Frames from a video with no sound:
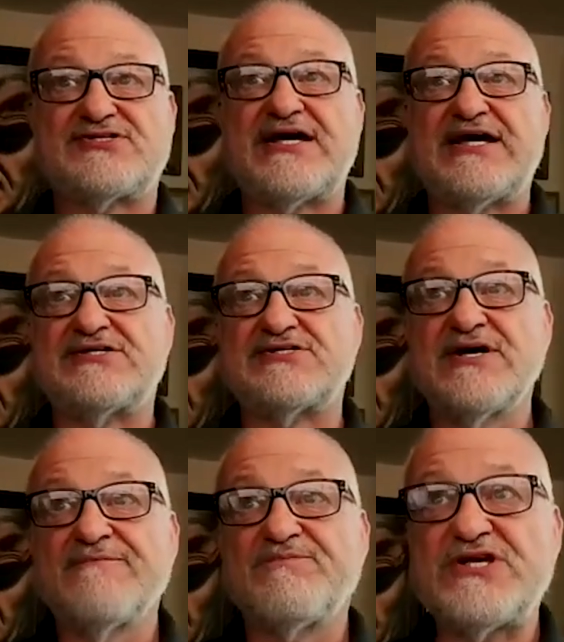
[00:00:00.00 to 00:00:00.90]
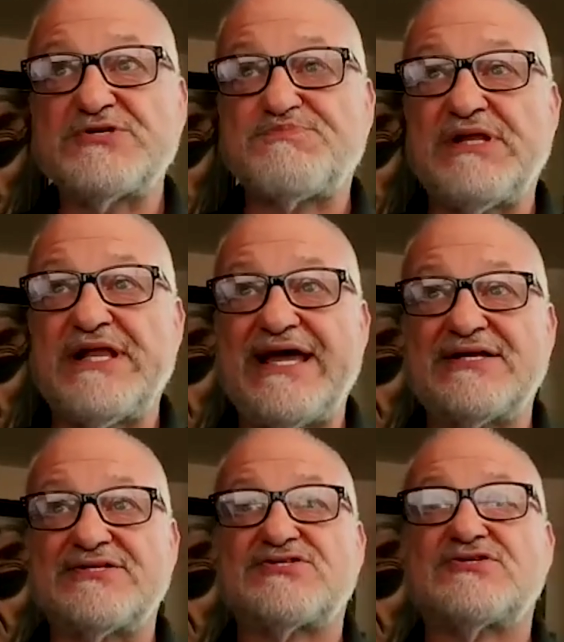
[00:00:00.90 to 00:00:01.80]
states. These
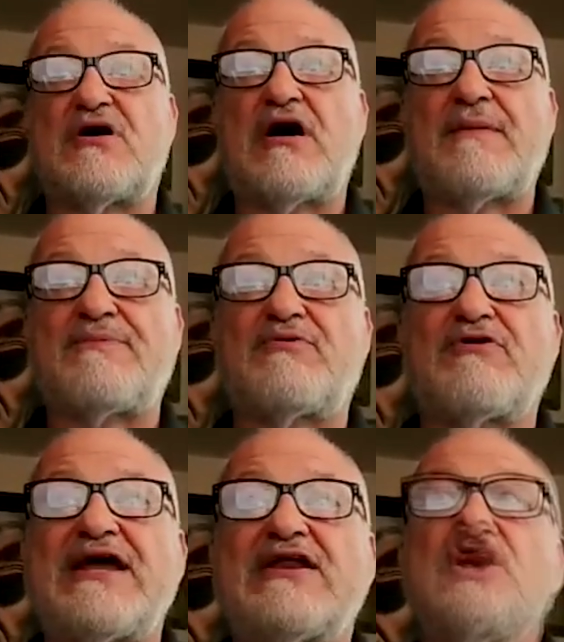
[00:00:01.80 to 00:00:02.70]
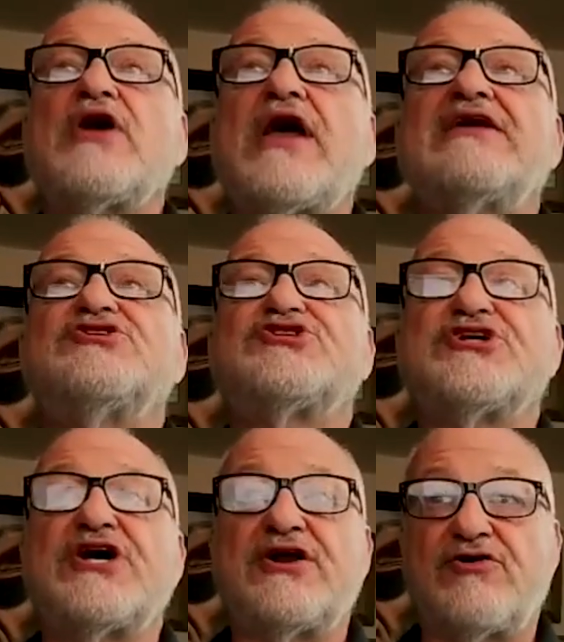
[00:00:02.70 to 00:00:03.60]
plants operate and
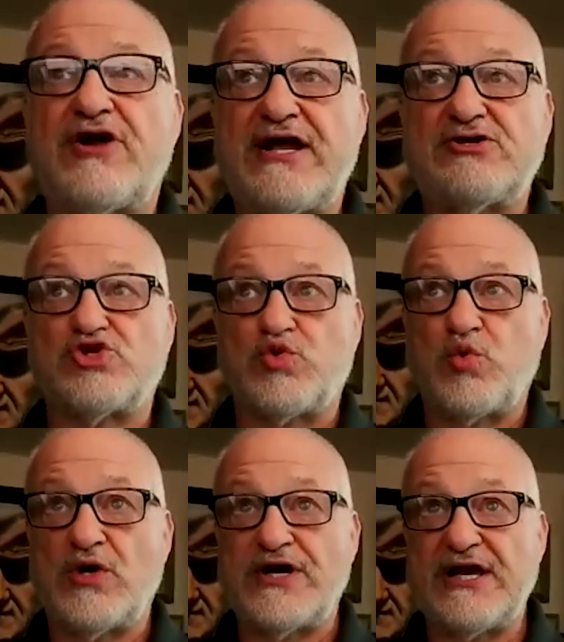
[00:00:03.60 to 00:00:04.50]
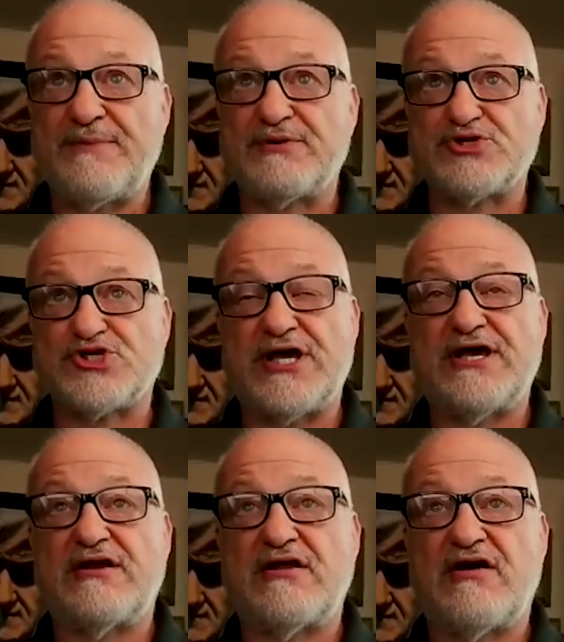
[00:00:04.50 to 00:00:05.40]
generate
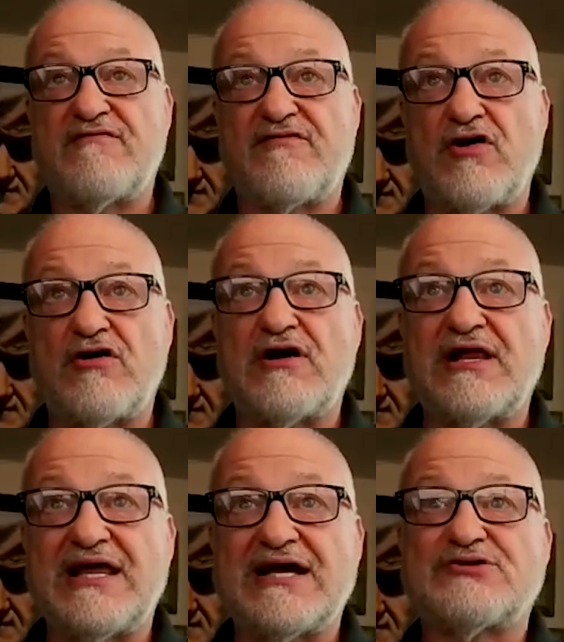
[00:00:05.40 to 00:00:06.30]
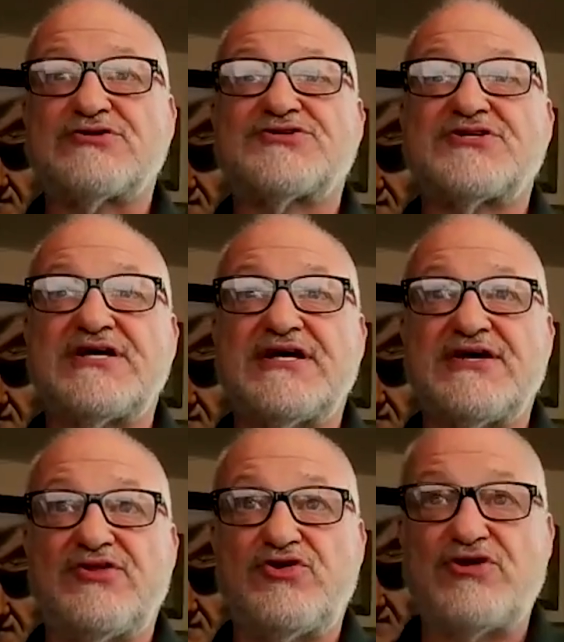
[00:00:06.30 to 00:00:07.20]
20% of our electricity
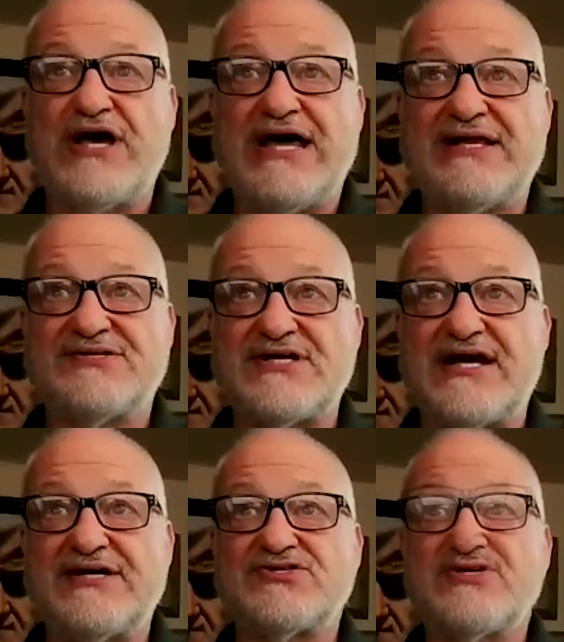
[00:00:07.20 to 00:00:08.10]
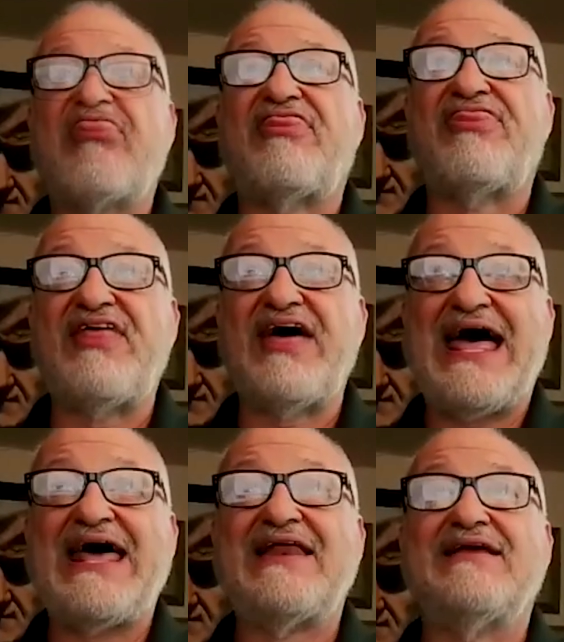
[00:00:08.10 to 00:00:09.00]
in the United States.
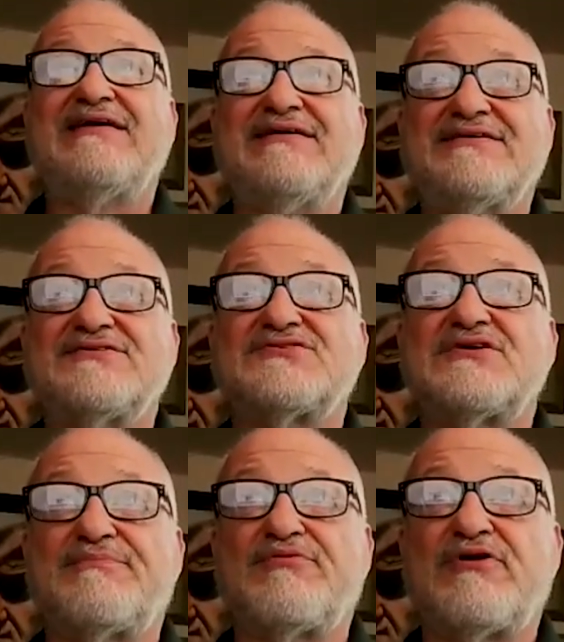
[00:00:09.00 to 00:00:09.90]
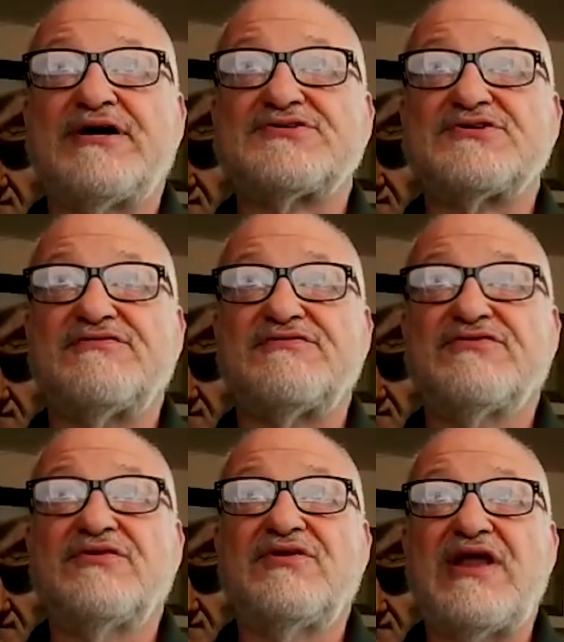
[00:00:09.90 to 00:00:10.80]
That is impressive.
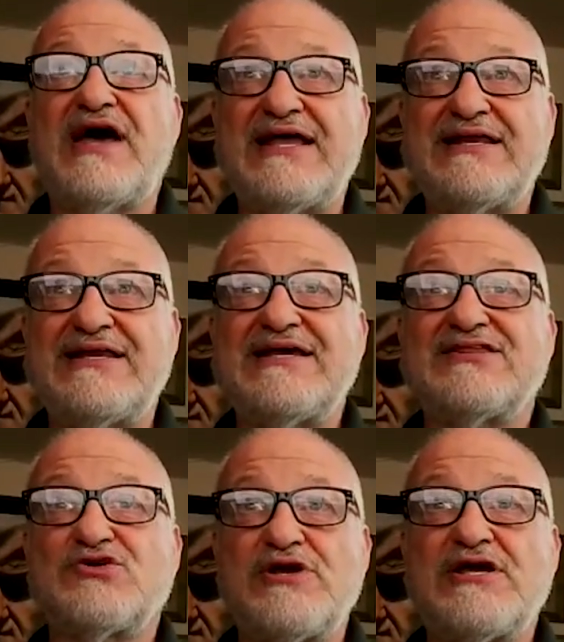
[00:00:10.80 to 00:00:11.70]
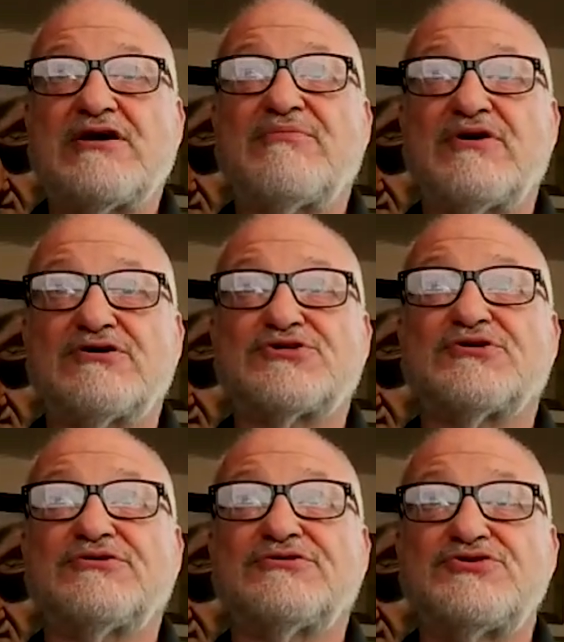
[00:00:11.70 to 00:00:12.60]
93
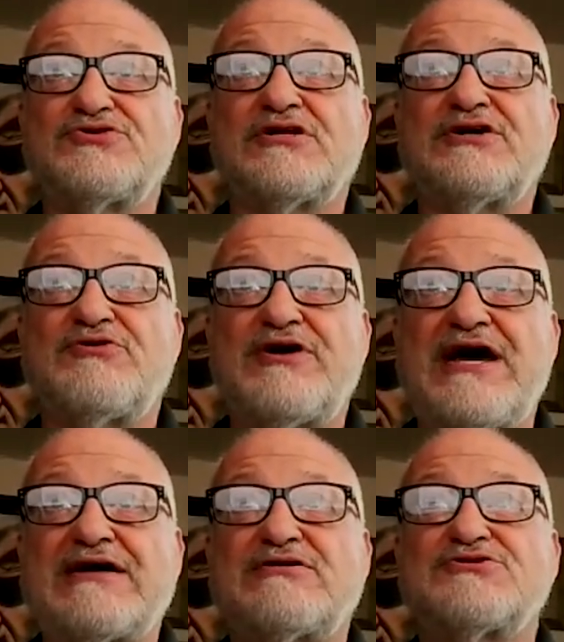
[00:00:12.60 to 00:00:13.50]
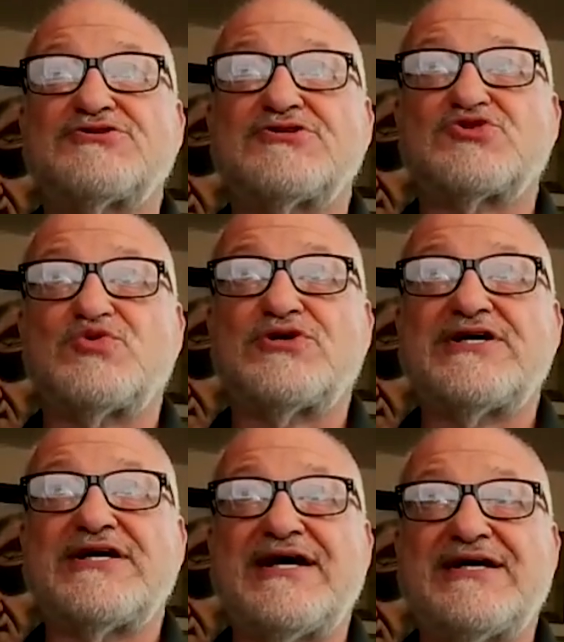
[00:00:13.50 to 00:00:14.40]
commercial nuclear reactors in
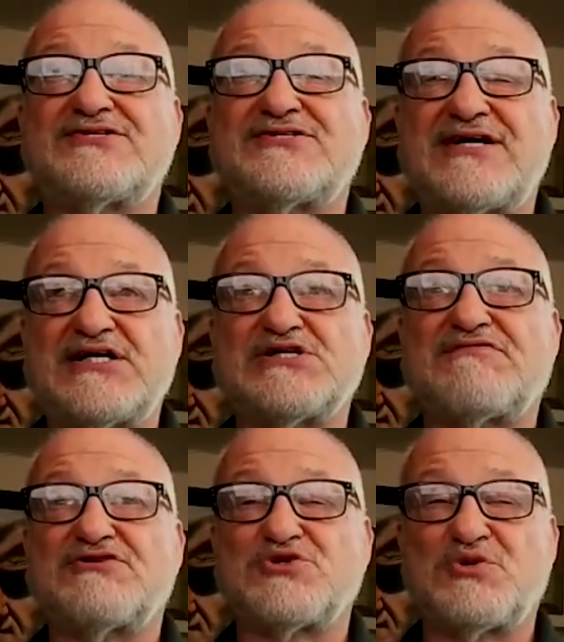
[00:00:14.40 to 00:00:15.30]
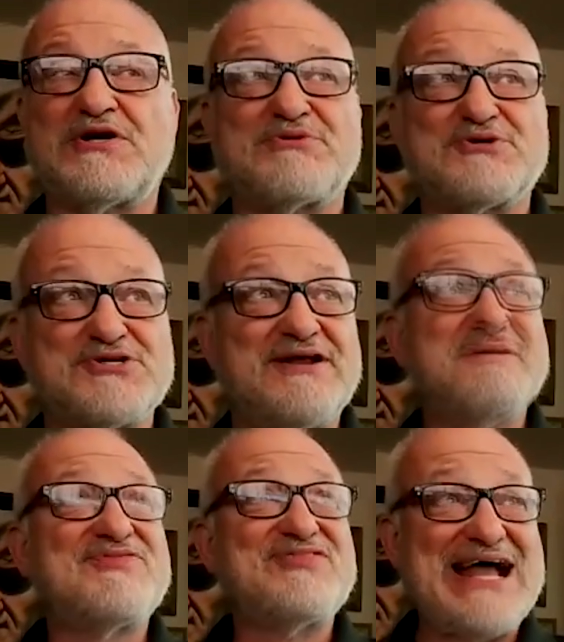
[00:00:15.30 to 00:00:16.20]
28 states for 20%.
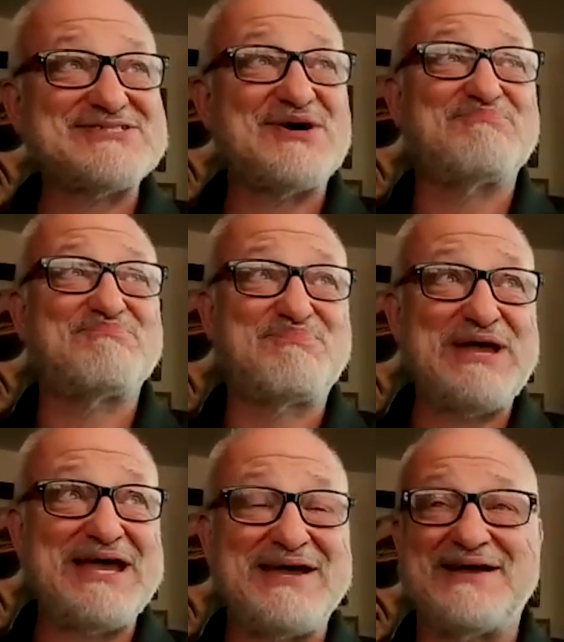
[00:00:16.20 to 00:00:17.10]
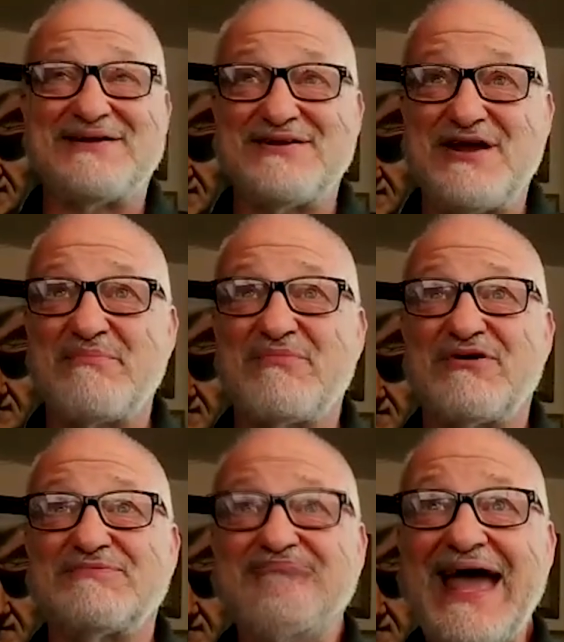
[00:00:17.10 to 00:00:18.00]
That's a big
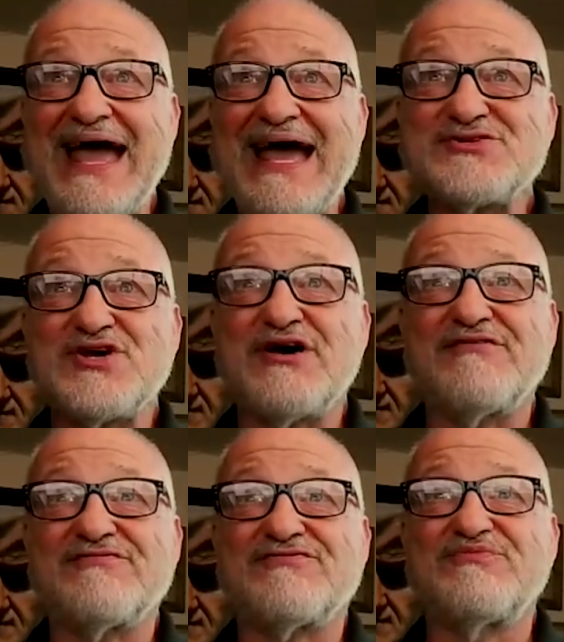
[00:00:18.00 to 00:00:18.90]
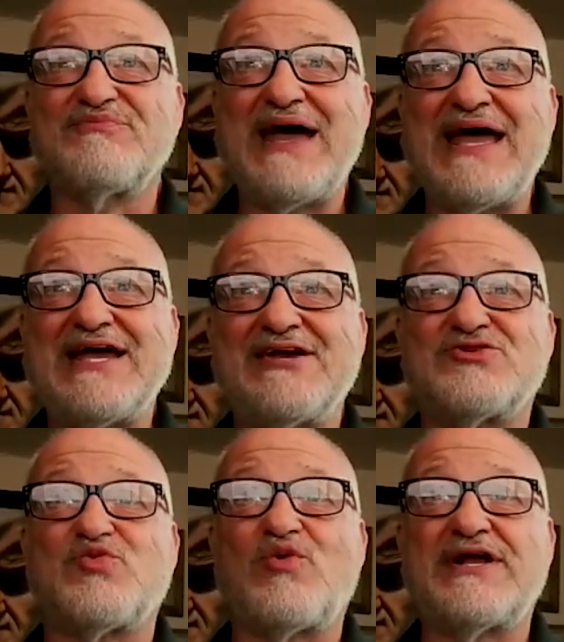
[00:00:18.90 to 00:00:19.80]
number. As of May
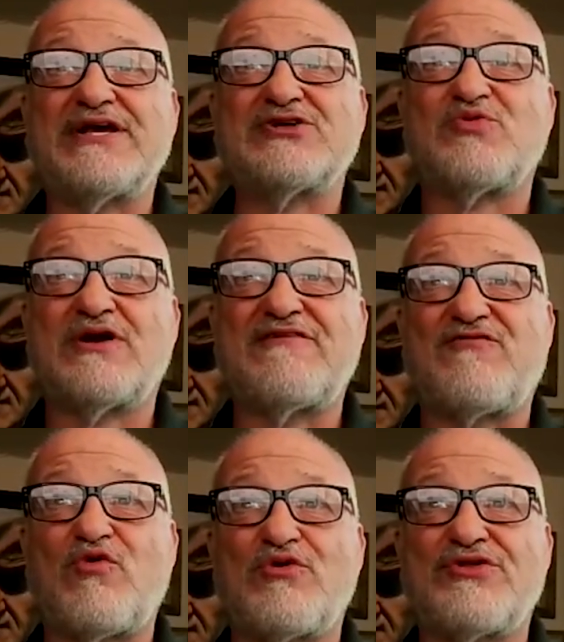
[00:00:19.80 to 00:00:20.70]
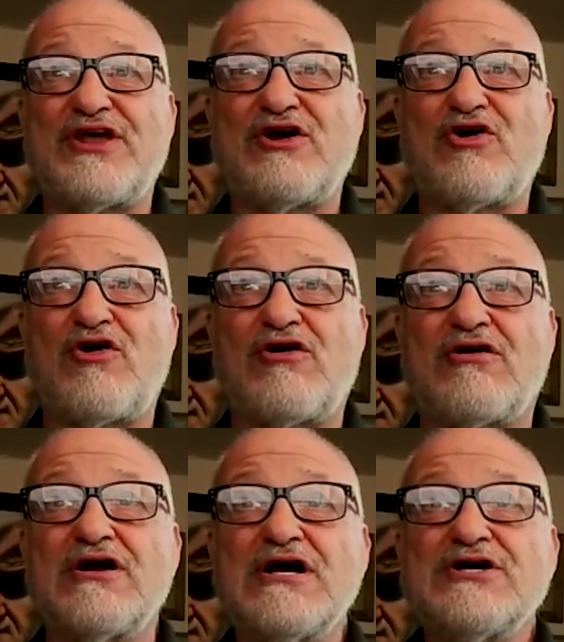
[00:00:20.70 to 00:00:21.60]
2024, there
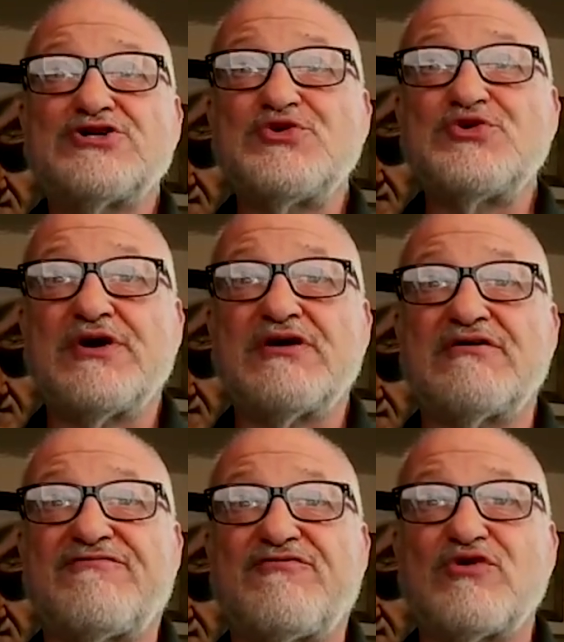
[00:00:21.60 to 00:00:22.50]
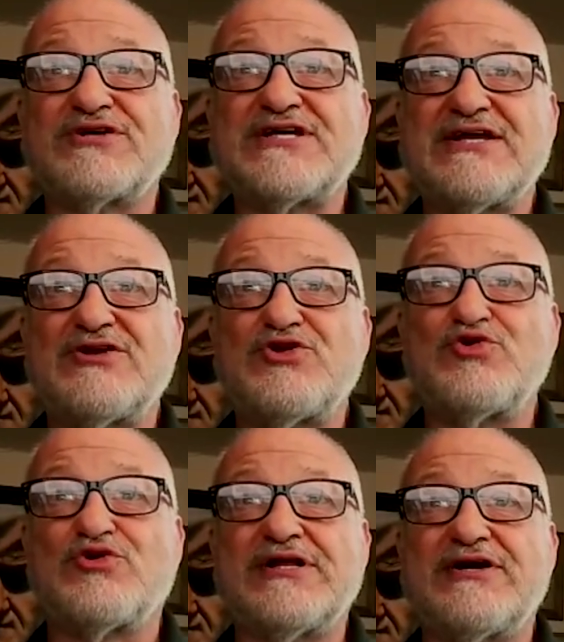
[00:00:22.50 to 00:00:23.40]
are 214
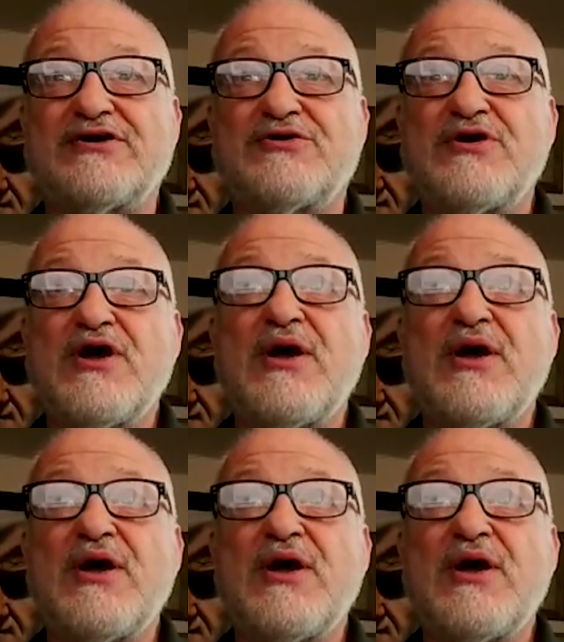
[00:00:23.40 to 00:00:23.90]
nuclear